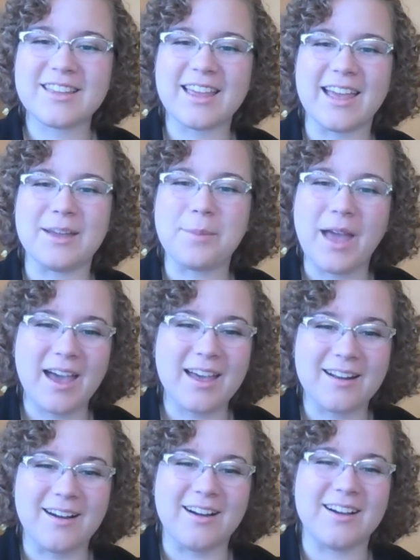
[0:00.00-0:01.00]
a pad
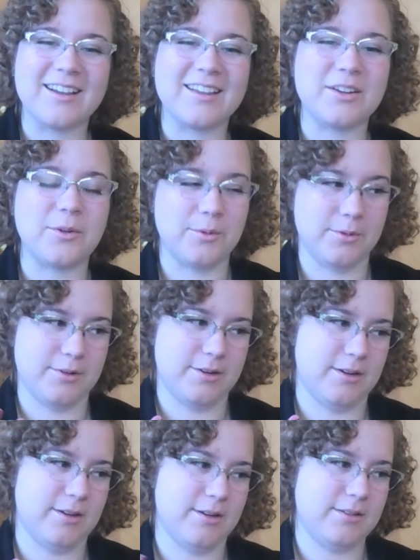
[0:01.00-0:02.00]
on
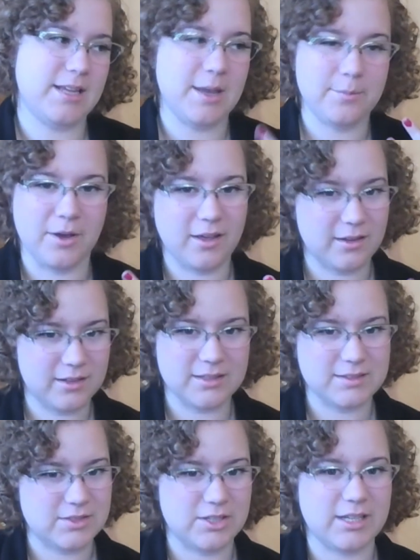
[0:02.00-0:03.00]
or tampon
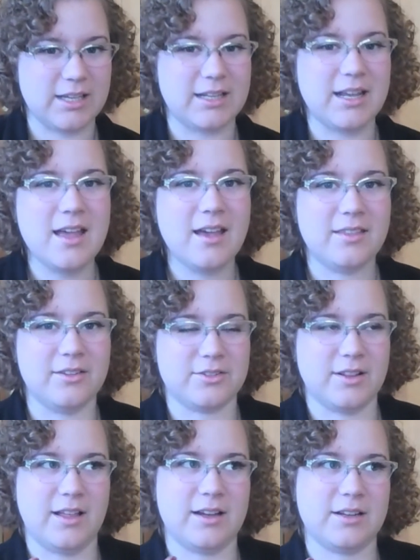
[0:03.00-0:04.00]
inserted, there's a
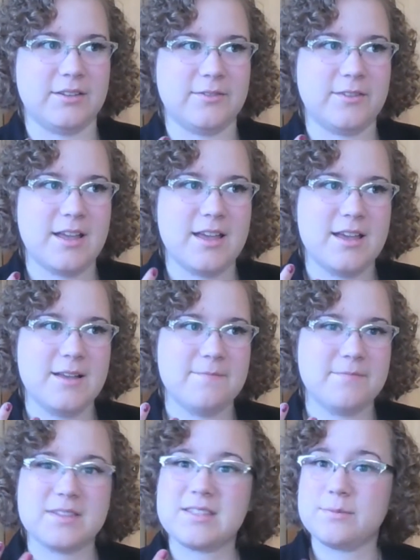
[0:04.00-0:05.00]
lot of
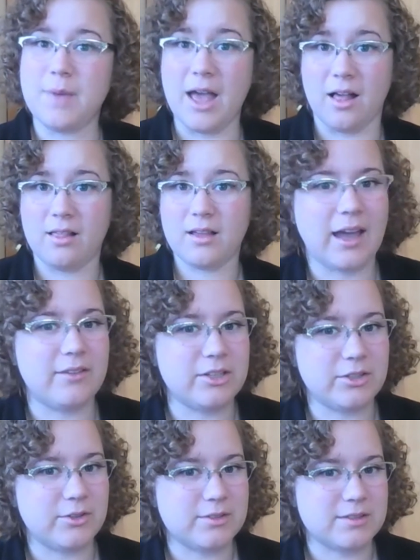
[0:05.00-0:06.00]
smell. I haven't
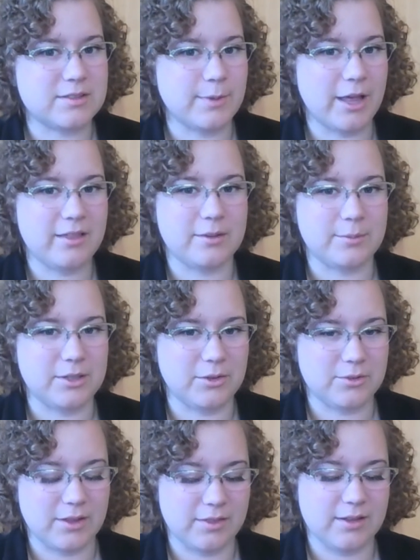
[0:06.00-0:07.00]
noticed a smell. I've been
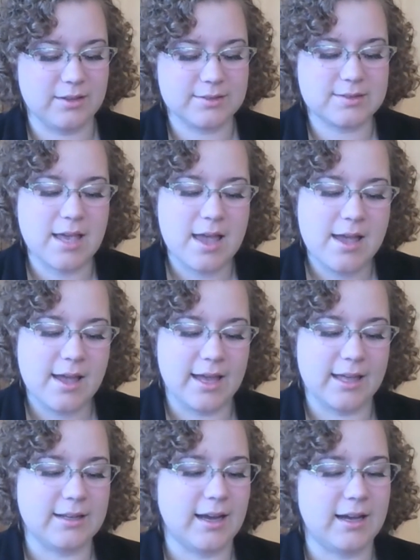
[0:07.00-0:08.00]
using these,
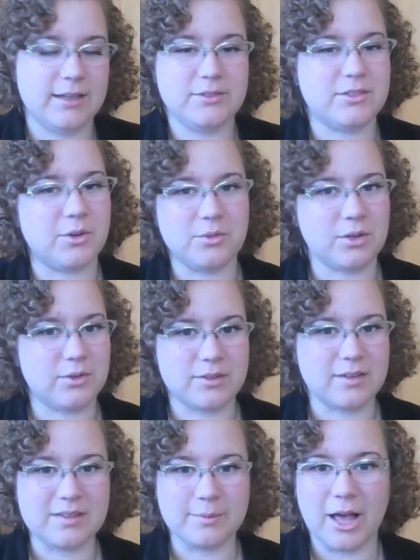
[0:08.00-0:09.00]
and I don't
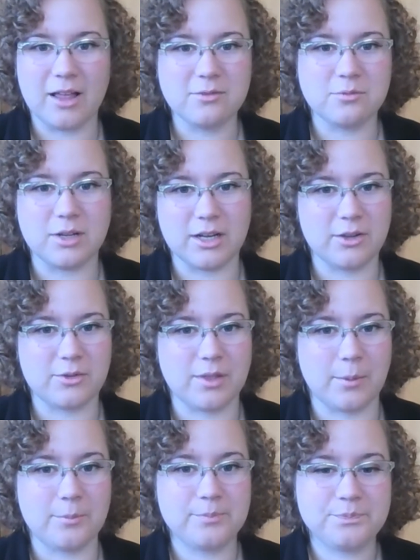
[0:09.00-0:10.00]
notice a smell when I use
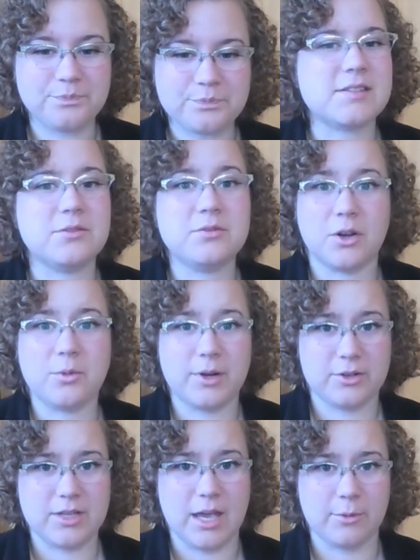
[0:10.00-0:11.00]
them. Also, no
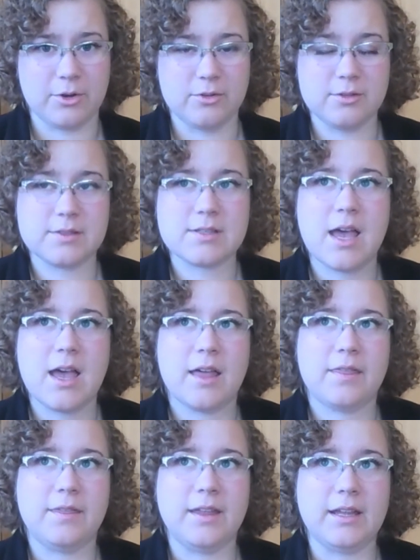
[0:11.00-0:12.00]
weird chemicals.
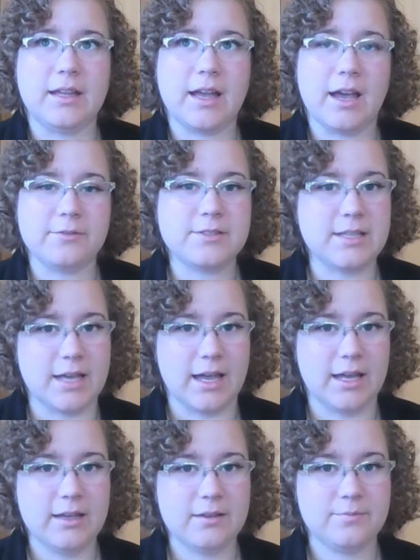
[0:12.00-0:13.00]
The
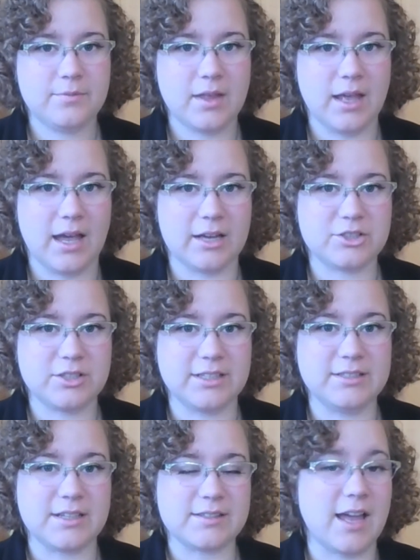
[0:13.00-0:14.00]
FDA actually
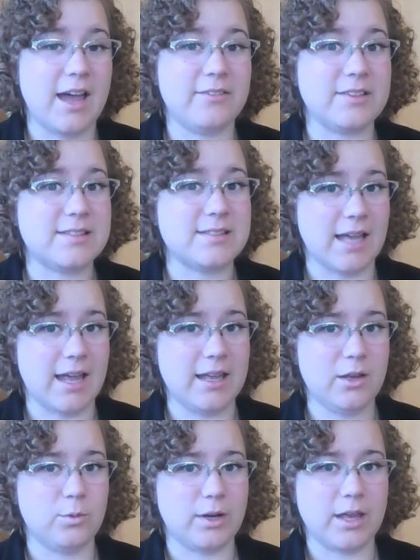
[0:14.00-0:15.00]
doesn't have a say
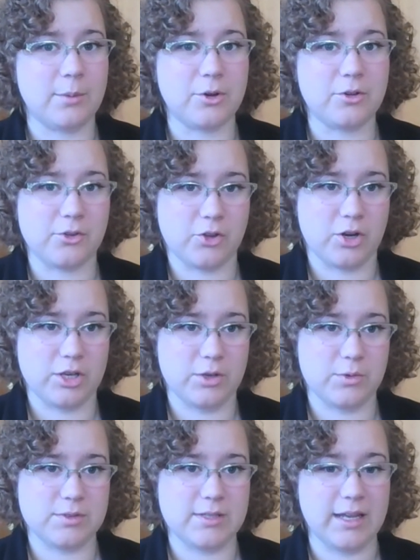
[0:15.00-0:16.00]
in what chemicals are
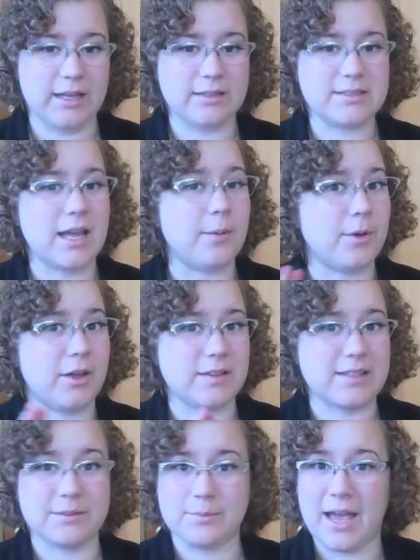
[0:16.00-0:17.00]
used in tampons
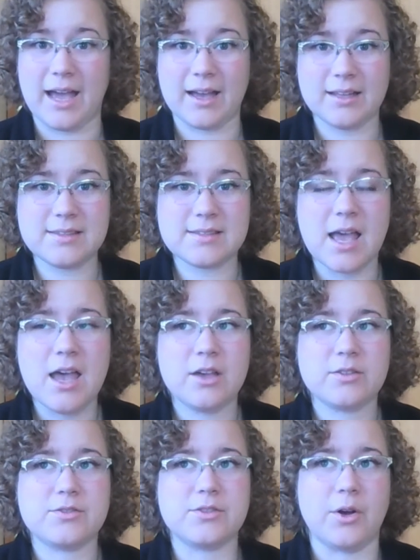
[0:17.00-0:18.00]
and pads.
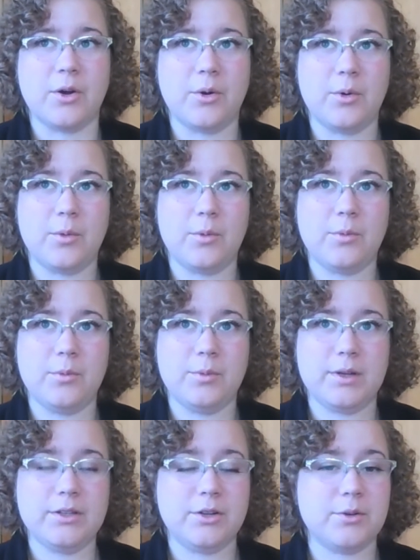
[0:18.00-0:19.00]
So
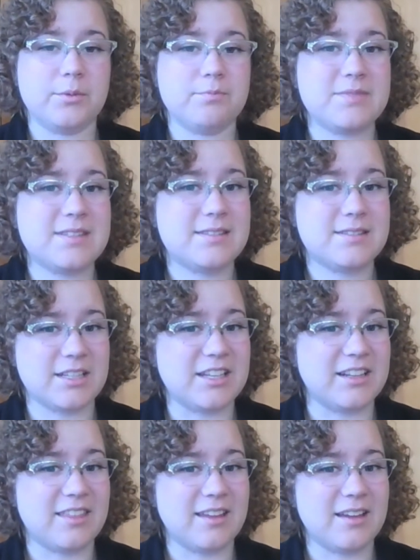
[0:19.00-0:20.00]
when you're sticking
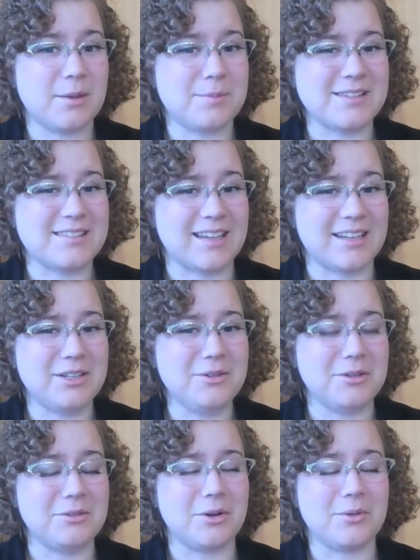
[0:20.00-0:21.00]
a thing up inside you,
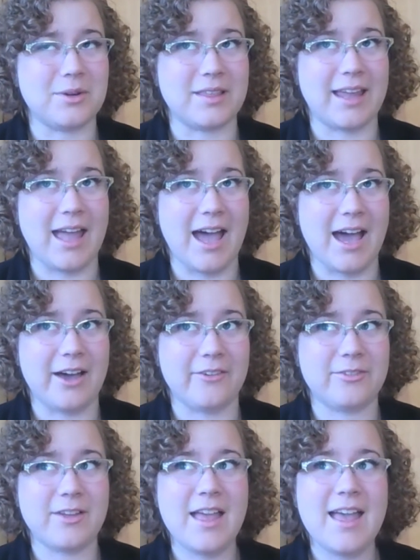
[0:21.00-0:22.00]
you don't really have
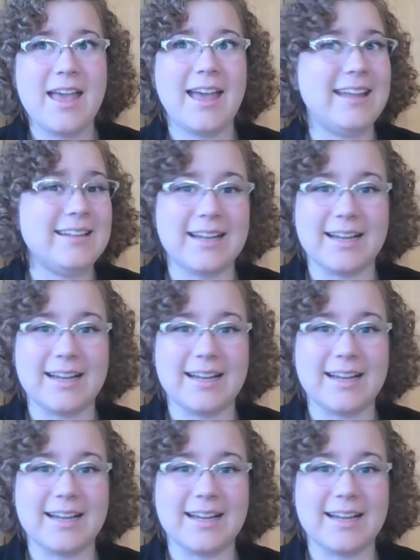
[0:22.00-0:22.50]
any